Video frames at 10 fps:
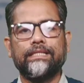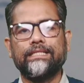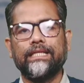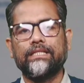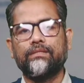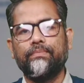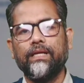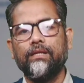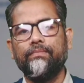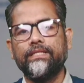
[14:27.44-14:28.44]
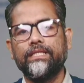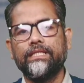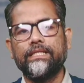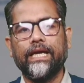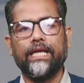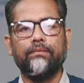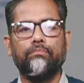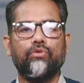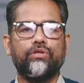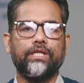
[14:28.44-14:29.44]
such as field visit and
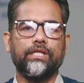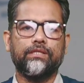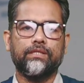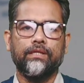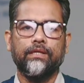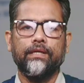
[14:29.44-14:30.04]
mock drills,